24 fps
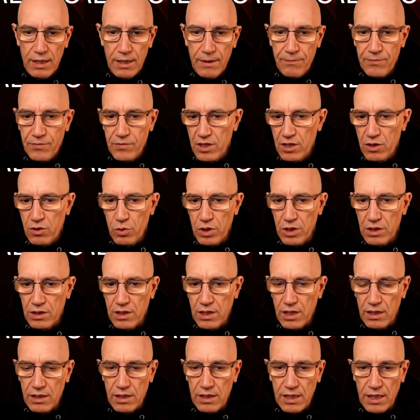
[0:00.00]
The queen
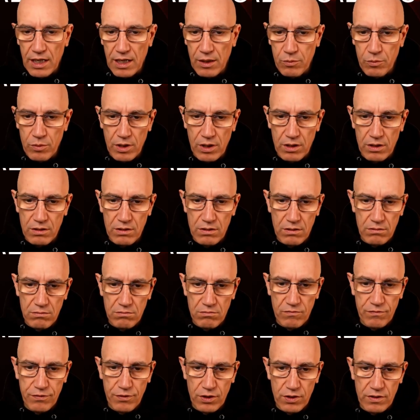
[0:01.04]
can come
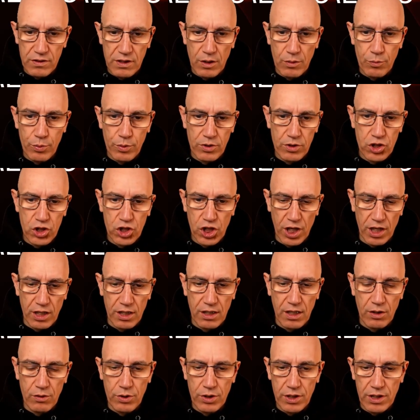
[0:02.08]
and, for example, check
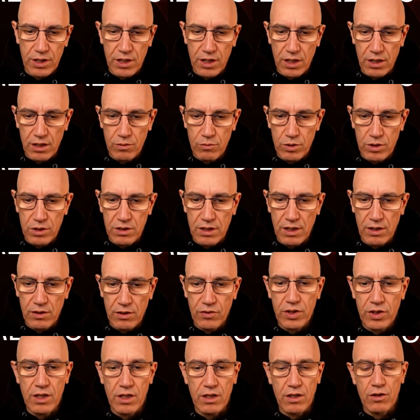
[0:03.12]
our king, but now the
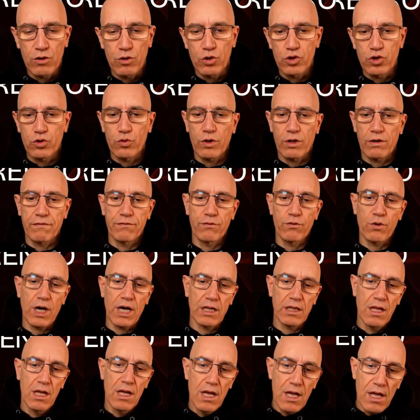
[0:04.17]
king goes to
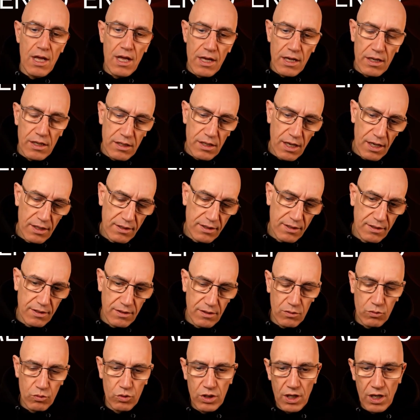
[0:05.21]
f1. Yes,
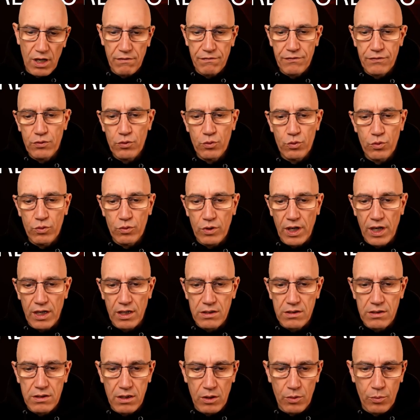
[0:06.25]
we have two
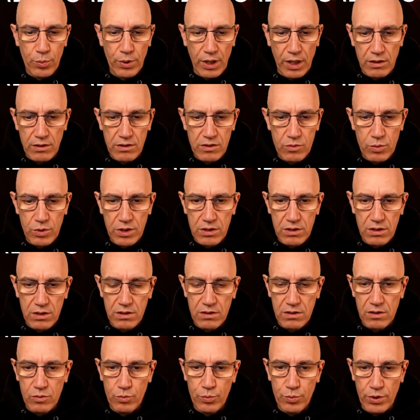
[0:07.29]
extra pawns, but
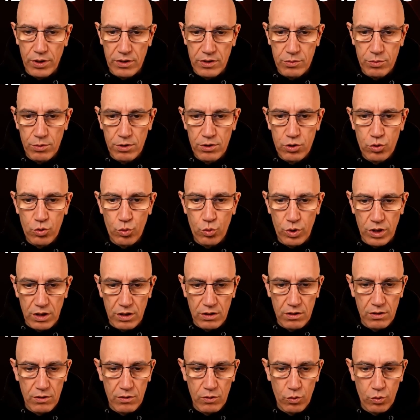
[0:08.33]
it's impossible to
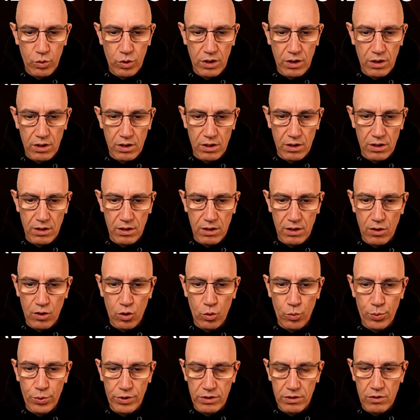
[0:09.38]
win with an
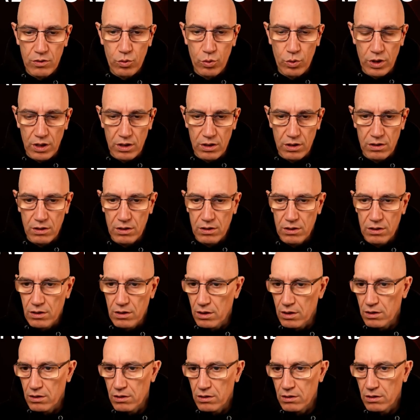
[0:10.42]
open queen, and